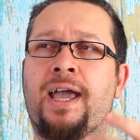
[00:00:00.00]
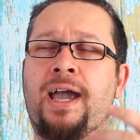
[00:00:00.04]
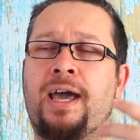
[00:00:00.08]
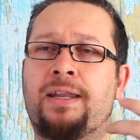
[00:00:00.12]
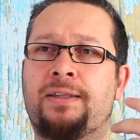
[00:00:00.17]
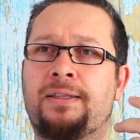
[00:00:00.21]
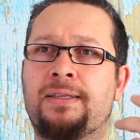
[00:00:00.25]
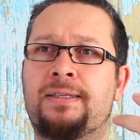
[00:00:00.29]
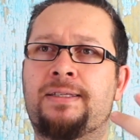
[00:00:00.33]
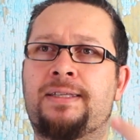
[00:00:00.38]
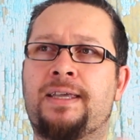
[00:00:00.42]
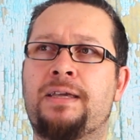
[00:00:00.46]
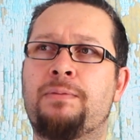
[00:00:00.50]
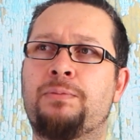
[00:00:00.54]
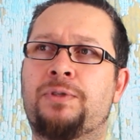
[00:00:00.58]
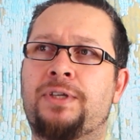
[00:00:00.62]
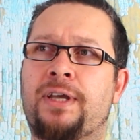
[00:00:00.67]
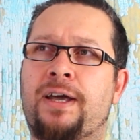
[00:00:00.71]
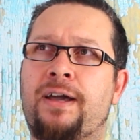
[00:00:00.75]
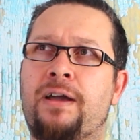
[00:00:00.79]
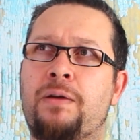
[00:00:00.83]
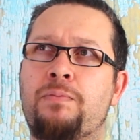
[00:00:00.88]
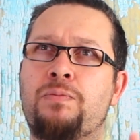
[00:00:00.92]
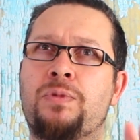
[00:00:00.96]
At the same
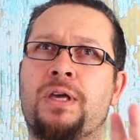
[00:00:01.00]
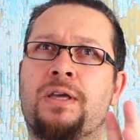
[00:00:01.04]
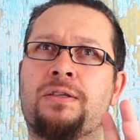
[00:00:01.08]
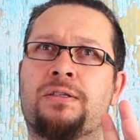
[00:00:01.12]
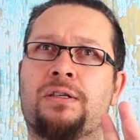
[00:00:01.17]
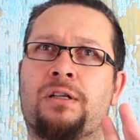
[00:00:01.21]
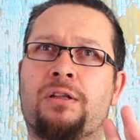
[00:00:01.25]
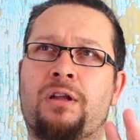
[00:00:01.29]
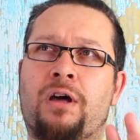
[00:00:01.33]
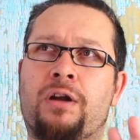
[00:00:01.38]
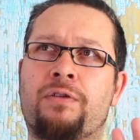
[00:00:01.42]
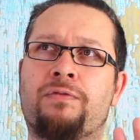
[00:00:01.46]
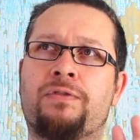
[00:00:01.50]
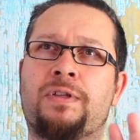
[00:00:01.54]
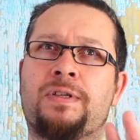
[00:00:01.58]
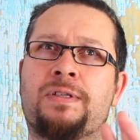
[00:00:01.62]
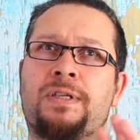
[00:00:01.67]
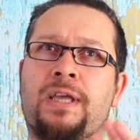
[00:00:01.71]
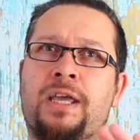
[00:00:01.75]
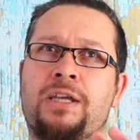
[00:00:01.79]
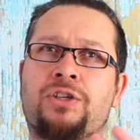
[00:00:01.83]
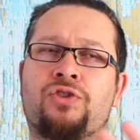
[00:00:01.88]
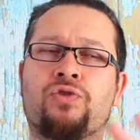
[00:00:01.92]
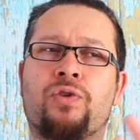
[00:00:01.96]
time, there's a lot of
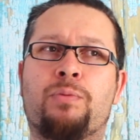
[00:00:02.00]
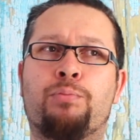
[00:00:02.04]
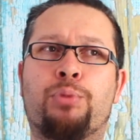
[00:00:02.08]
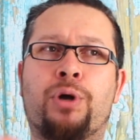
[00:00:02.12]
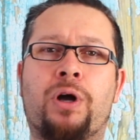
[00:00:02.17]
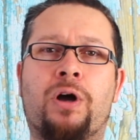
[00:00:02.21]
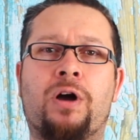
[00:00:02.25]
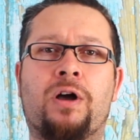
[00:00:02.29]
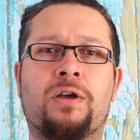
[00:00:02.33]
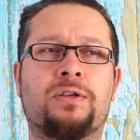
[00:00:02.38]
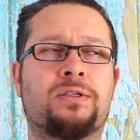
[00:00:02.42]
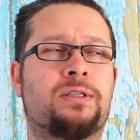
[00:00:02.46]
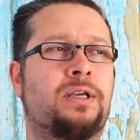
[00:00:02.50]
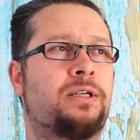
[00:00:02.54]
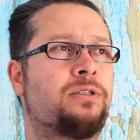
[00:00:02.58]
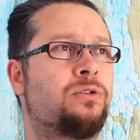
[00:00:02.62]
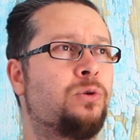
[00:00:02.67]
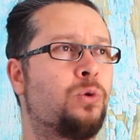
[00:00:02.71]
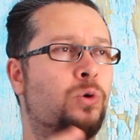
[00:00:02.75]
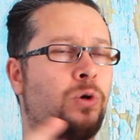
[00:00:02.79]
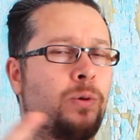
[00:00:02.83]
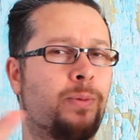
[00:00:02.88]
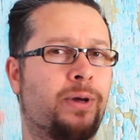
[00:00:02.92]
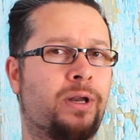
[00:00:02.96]
this history and past. They
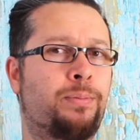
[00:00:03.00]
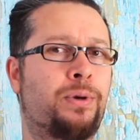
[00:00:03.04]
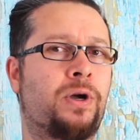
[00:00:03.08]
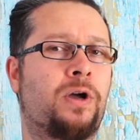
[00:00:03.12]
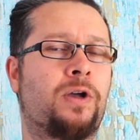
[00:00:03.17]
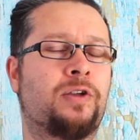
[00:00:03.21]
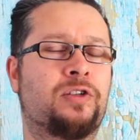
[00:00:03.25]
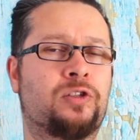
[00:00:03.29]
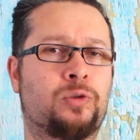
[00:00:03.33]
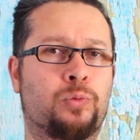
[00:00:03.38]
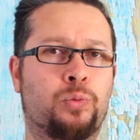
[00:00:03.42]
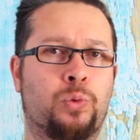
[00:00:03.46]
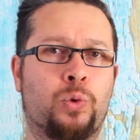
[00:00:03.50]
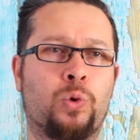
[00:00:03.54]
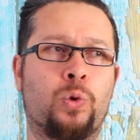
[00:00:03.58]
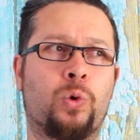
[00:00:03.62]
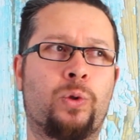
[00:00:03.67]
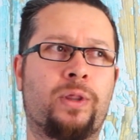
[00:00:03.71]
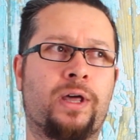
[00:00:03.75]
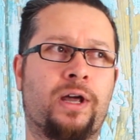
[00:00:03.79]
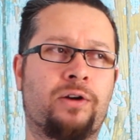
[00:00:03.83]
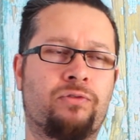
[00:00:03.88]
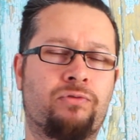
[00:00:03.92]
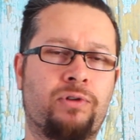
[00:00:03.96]
talk about a past
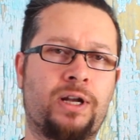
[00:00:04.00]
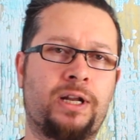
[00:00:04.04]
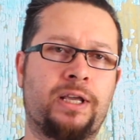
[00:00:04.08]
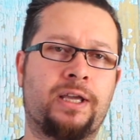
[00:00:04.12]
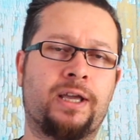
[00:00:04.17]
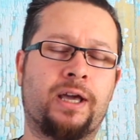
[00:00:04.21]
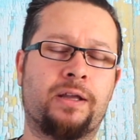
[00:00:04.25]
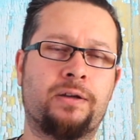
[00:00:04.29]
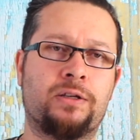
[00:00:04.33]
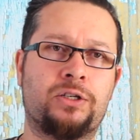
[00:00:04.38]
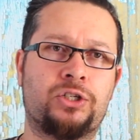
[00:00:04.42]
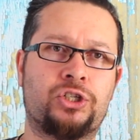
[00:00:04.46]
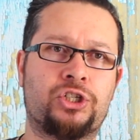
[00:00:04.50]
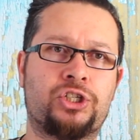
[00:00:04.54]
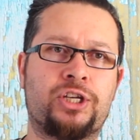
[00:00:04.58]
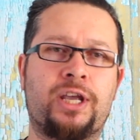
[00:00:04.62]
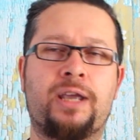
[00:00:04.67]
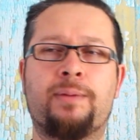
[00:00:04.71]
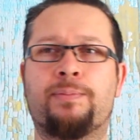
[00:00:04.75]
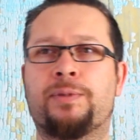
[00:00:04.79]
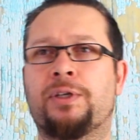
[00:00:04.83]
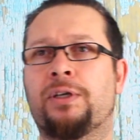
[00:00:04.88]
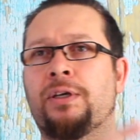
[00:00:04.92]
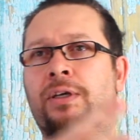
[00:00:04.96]
war that really kind of
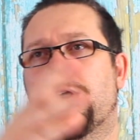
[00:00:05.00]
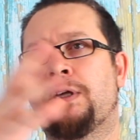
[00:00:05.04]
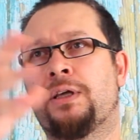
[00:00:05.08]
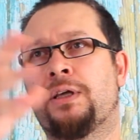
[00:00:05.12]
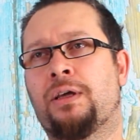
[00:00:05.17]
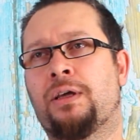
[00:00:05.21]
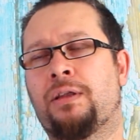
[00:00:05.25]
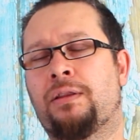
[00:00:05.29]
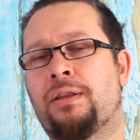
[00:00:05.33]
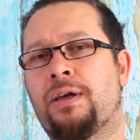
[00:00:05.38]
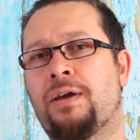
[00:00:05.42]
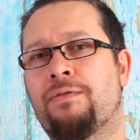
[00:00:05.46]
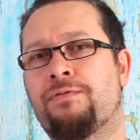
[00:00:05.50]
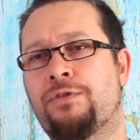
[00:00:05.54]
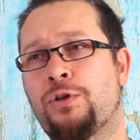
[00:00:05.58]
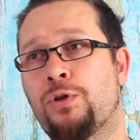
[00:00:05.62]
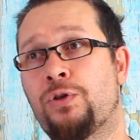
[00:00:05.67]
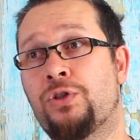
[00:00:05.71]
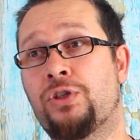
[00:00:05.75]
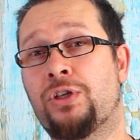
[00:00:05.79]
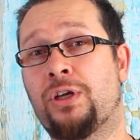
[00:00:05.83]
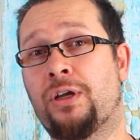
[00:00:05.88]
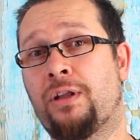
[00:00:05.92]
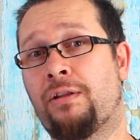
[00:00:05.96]
shaped their
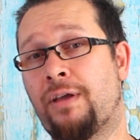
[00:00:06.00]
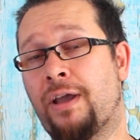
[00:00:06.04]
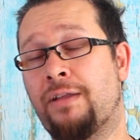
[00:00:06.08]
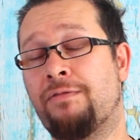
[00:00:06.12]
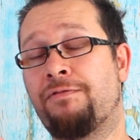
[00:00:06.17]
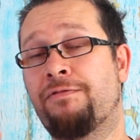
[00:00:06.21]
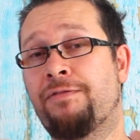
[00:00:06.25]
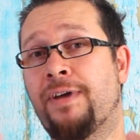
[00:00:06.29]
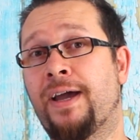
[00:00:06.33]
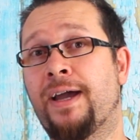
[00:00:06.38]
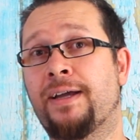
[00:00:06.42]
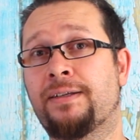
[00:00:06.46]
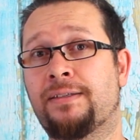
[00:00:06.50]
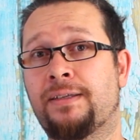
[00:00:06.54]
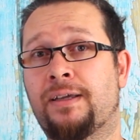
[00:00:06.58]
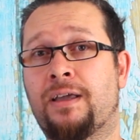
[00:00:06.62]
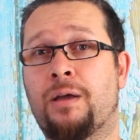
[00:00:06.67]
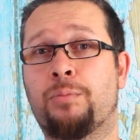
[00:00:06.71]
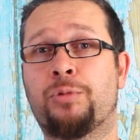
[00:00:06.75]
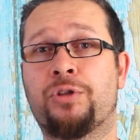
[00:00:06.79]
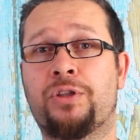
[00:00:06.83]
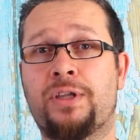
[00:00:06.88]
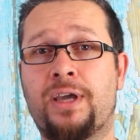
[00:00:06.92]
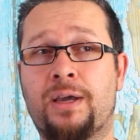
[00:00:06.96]
future. And in fact, a
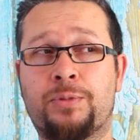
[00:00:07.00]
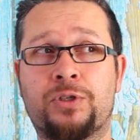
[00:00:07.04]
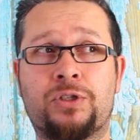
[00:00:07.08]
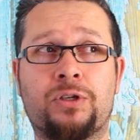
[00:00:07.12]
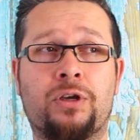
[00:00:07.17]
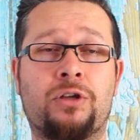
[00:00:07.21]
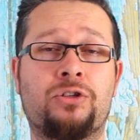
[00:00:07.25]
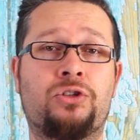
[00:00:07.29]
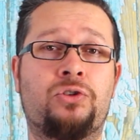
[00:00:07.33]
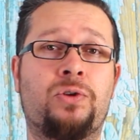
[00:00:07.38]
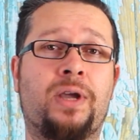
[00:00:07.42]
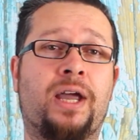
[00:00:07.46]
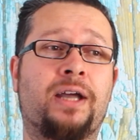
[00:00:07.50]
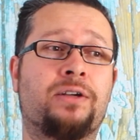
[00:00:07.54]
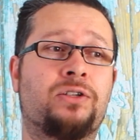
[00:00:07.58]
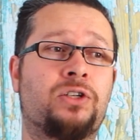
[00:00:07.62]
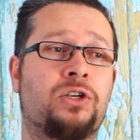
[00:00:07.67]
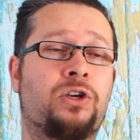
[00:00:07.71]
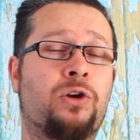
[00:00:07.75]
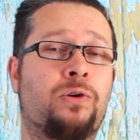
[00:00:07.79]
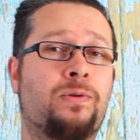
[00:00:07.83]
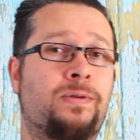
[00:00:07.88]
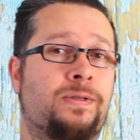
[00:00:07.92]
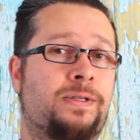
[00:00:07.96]
couple of the episodes, you
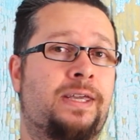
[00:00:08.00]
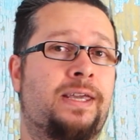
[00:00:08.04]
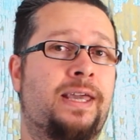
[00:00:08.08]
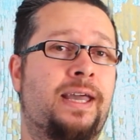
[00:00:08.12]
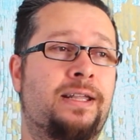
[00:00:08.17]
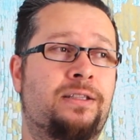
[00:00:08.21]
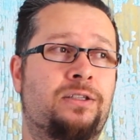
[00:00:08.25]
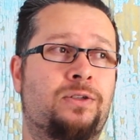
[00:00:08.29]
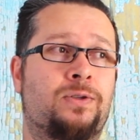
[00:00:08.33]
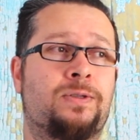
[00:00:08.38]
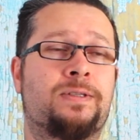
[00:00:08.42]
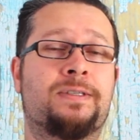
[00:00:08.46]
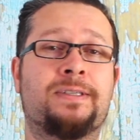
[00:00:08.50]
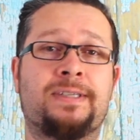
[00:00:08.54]
actually go and get to